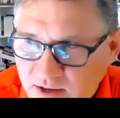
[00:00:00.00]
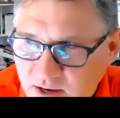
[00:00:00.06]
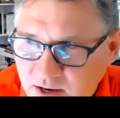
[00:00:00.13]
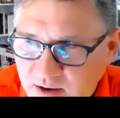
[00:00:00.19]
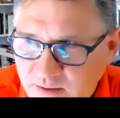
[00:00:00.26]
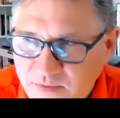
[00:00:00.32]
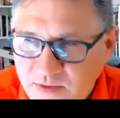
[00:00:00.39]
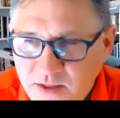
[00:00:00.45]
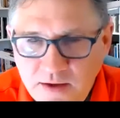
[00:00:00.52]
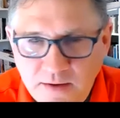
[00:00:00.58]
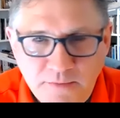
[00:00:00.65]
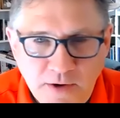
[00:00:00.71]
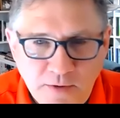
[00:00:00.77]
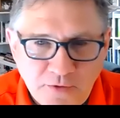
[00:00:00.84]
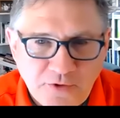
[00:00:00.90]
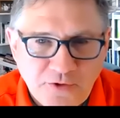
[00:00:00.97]

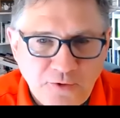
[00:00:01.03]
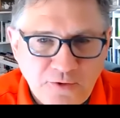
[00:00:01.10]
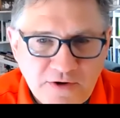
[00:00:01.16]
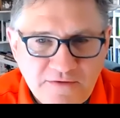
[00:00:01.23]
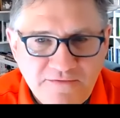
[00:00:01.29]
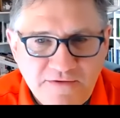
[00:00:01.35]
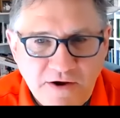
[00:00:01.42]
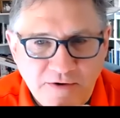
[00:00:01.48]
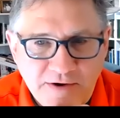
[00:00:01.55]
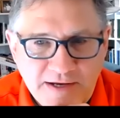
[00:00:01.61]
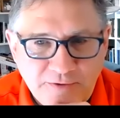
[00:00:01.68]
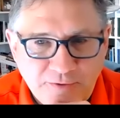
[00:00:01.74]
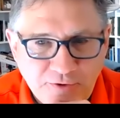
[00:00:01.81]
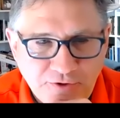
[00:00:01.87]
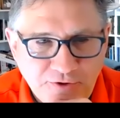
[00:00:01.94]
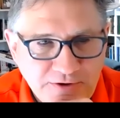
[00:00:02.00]
But we're certainly very
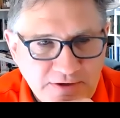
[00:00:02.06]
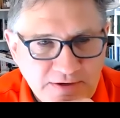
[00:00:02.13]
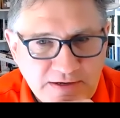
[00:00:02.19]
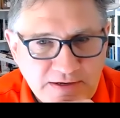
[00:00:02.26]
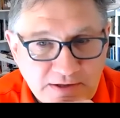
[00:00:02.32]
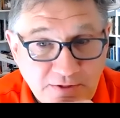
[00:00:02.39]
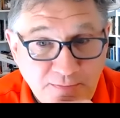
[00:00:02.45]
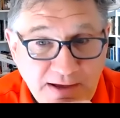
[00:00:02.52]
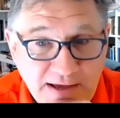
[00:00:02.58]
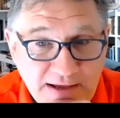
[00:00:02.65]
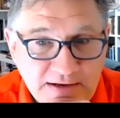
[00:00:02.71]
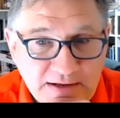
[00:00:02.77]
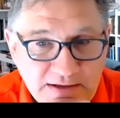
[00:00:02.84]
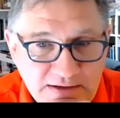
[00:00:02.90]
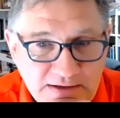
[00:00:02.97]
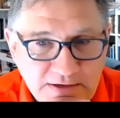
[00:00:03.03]
interested in
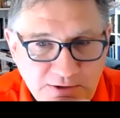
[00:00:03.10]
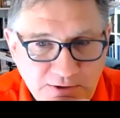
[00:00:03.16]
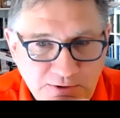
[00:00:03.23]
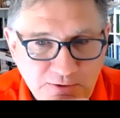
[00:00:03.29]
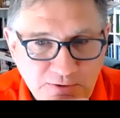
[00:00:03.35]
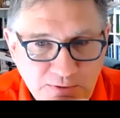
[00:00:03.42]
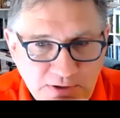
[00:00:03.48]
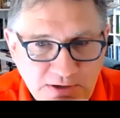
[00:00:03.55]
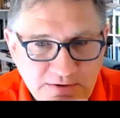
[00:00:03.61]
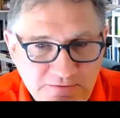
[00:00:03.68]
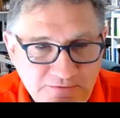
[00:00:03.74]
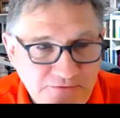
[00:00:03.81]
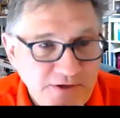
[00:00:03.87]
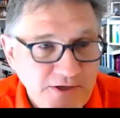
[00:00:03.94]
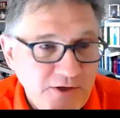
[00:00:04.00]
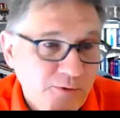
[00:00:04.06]
expanding into
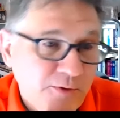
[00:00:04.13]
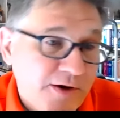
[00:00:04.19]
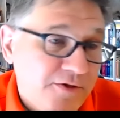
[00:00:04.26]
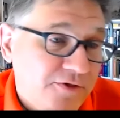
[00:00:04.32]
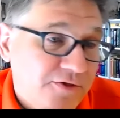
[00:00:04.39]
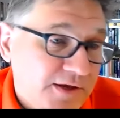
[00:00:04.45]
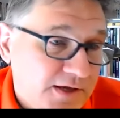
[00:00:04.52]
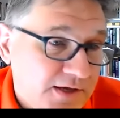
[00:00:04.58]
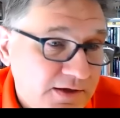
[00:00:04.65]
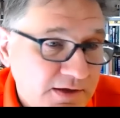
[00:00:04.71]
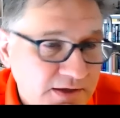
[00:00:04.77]
VUSD